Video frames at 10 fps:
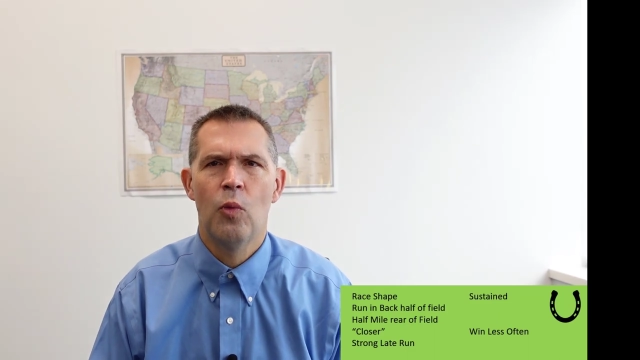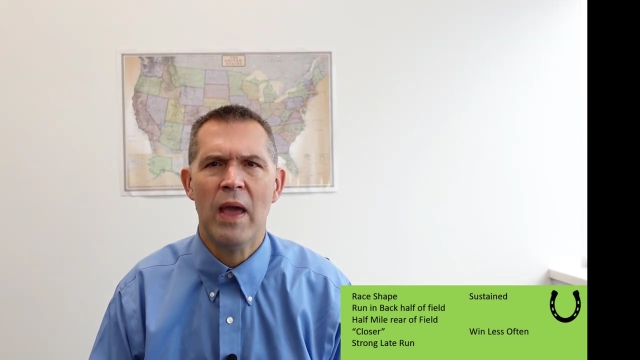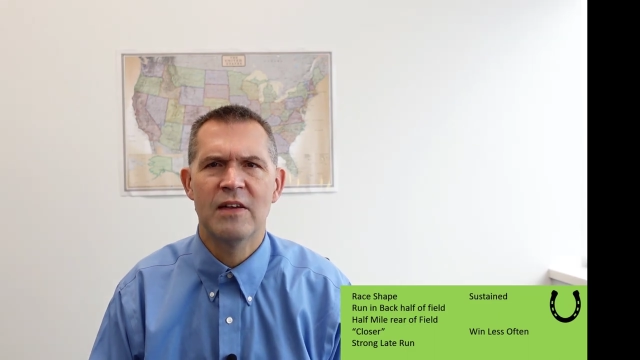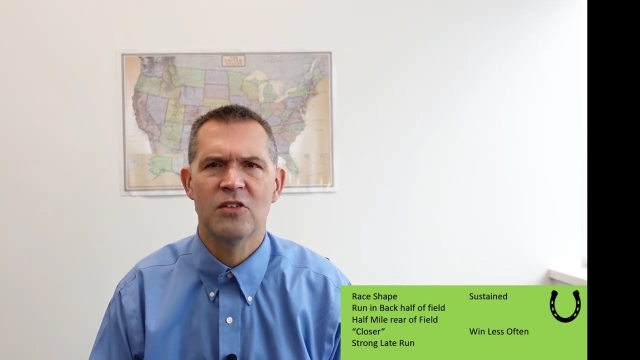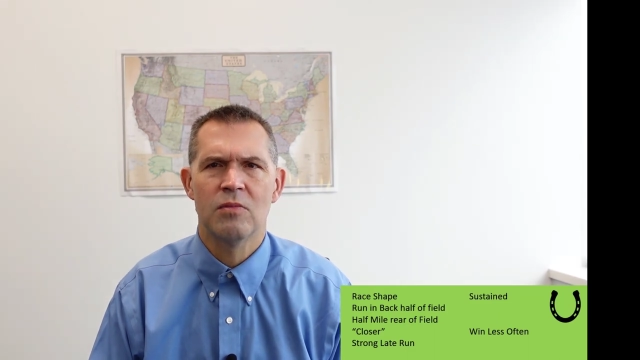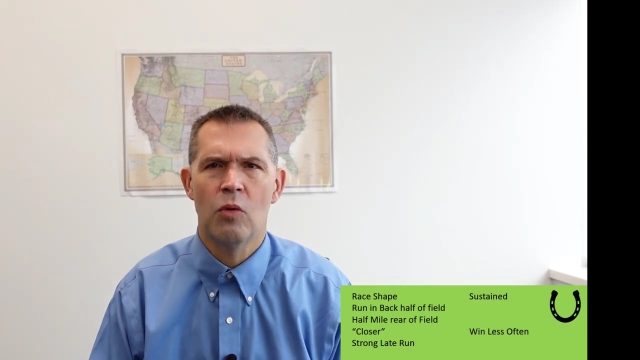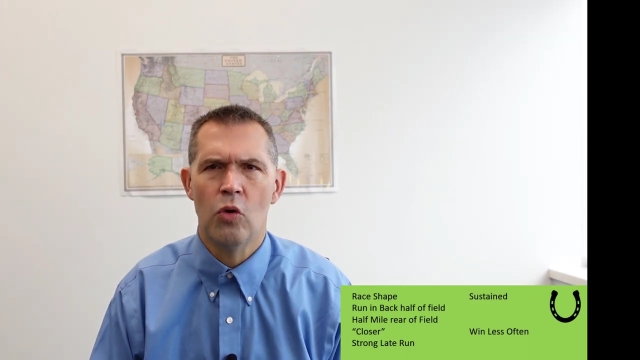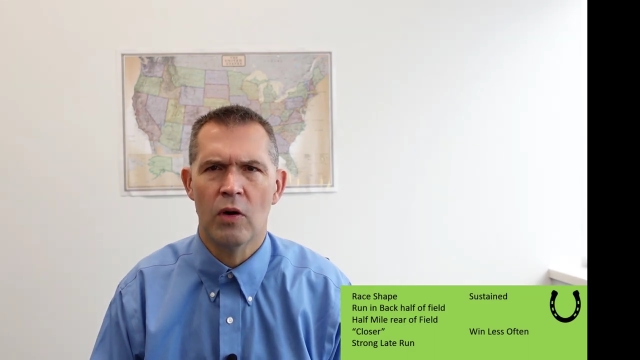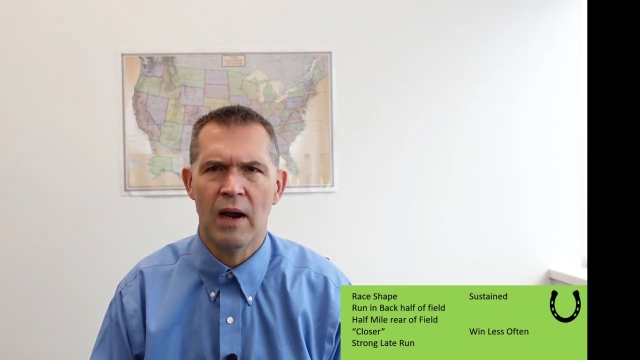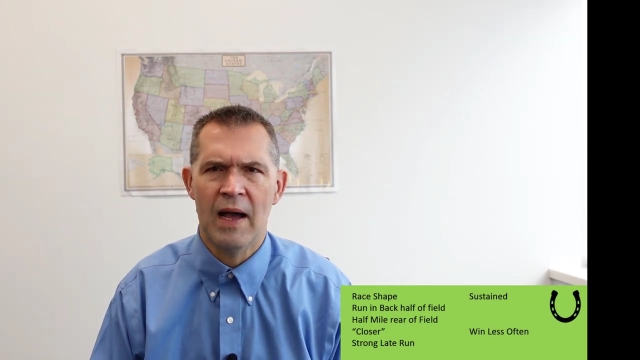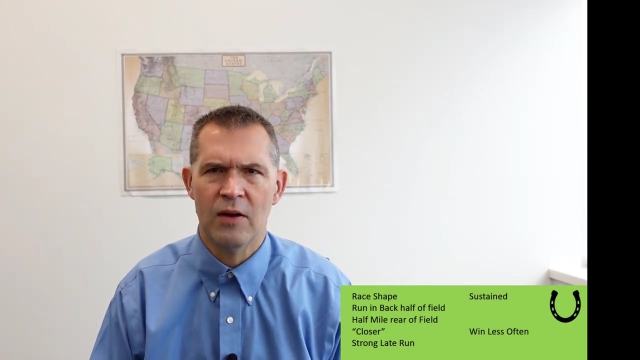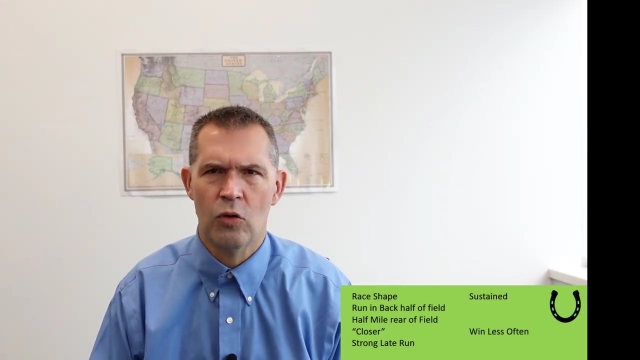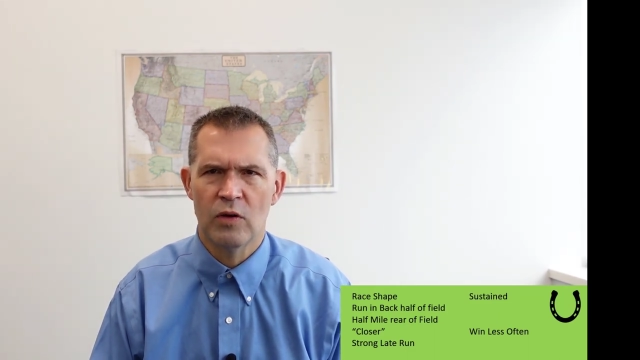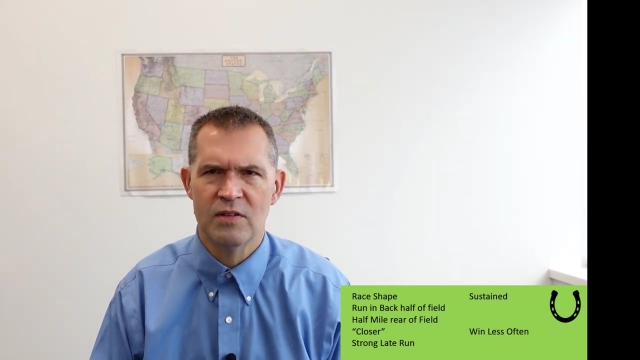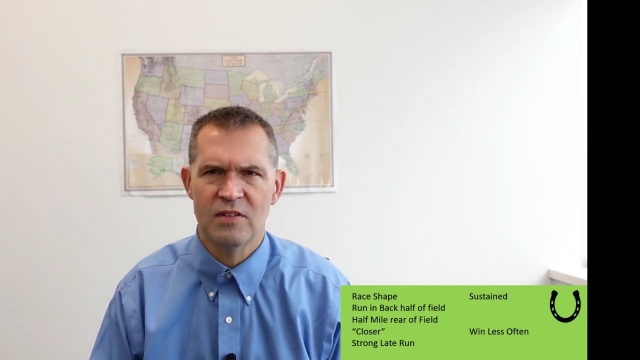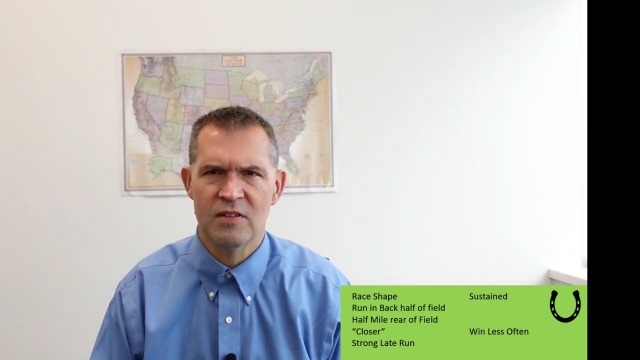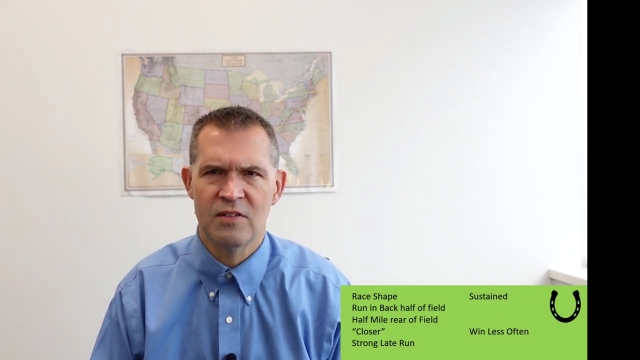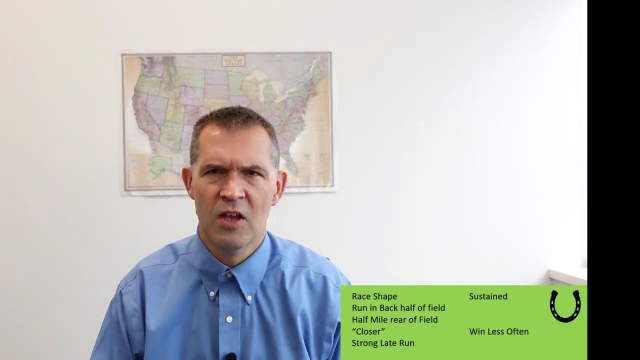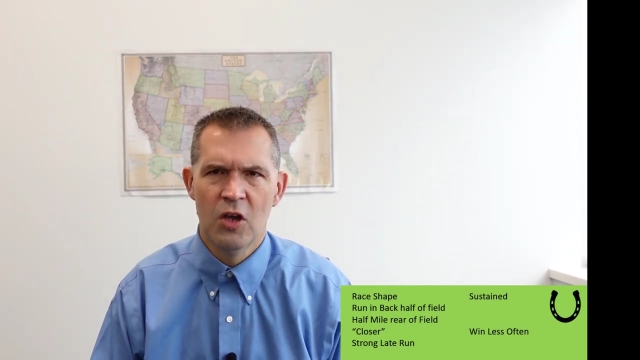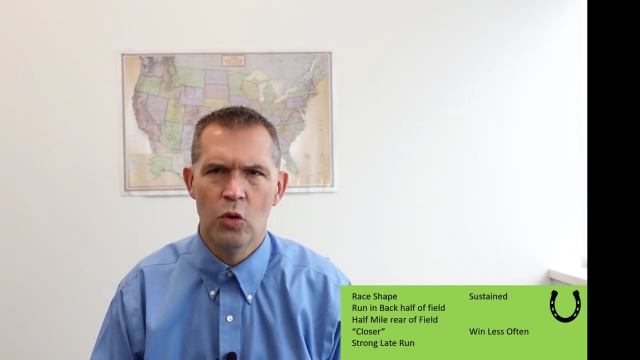wager more on
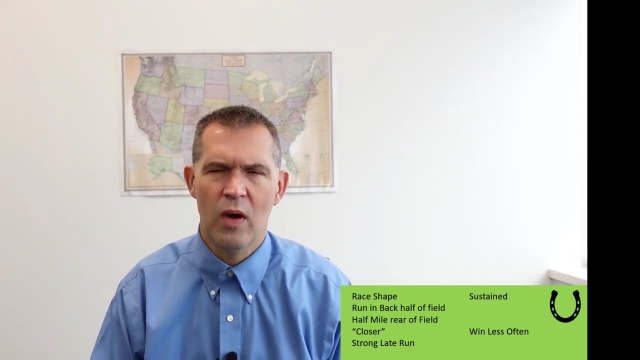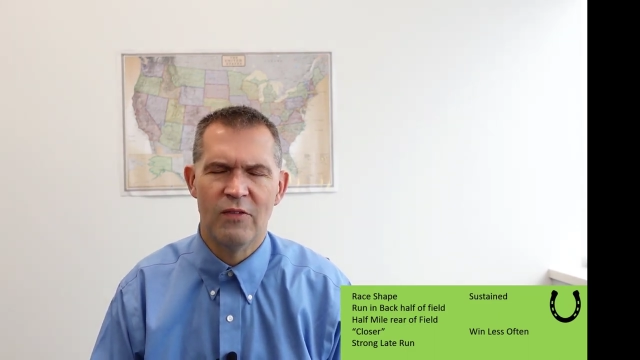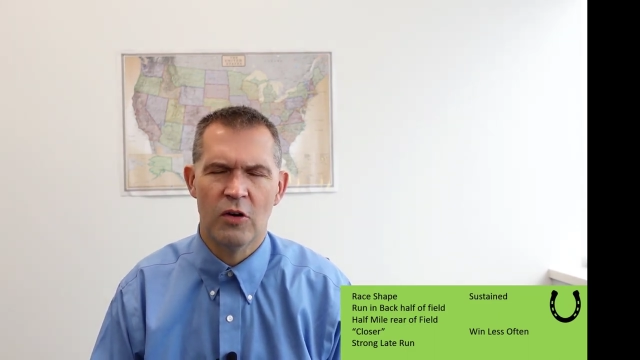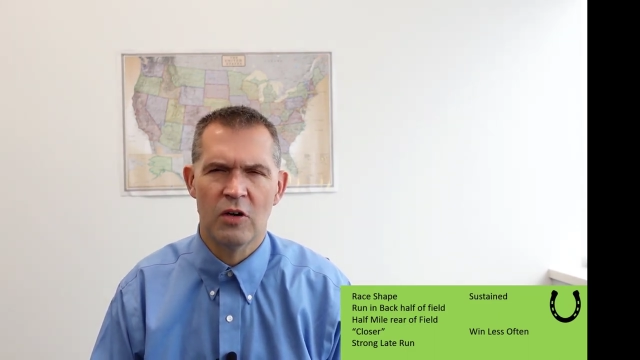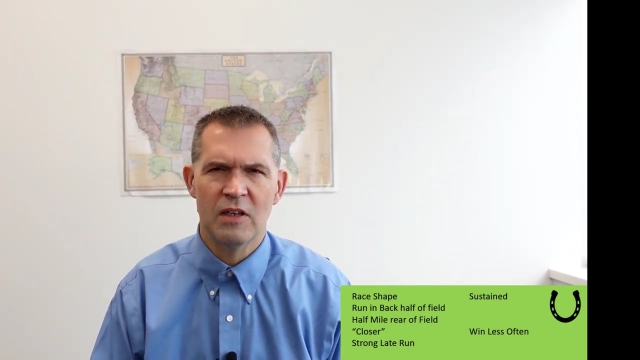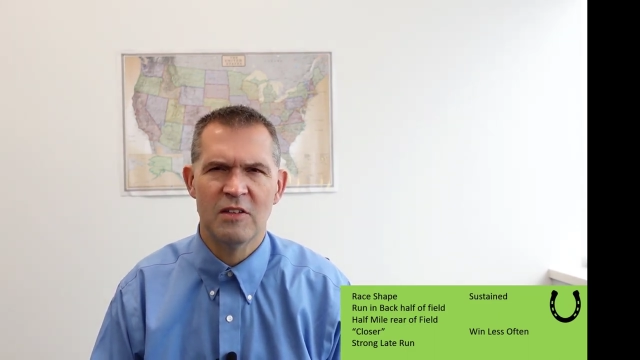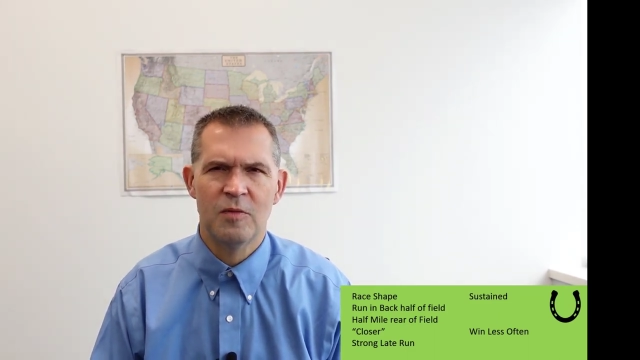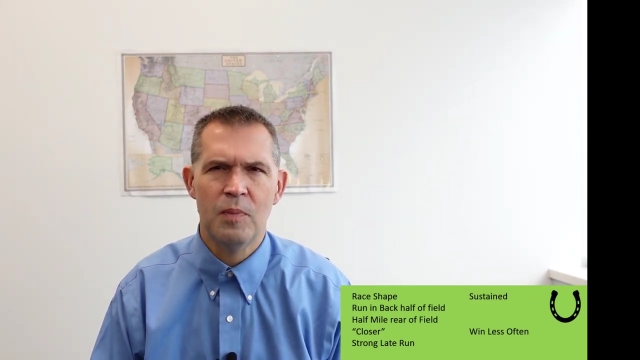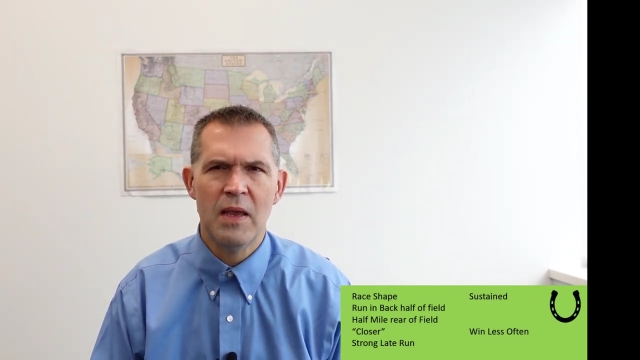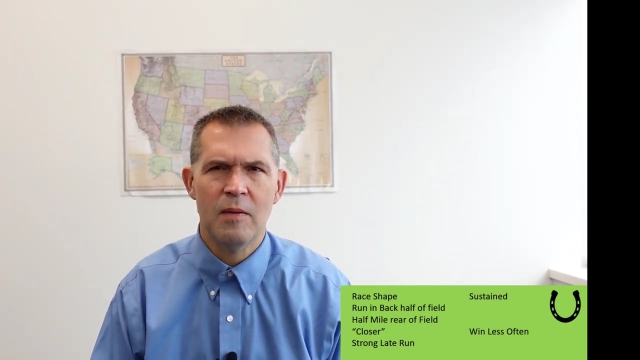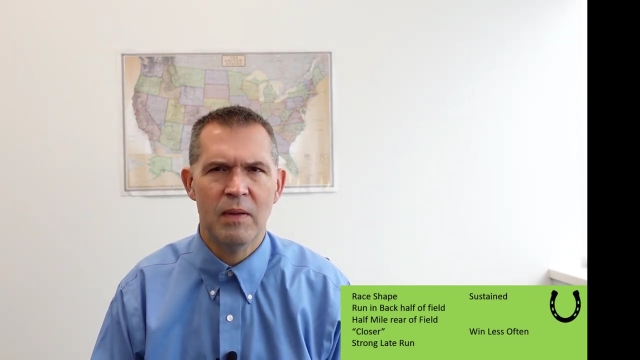horses who have early speed,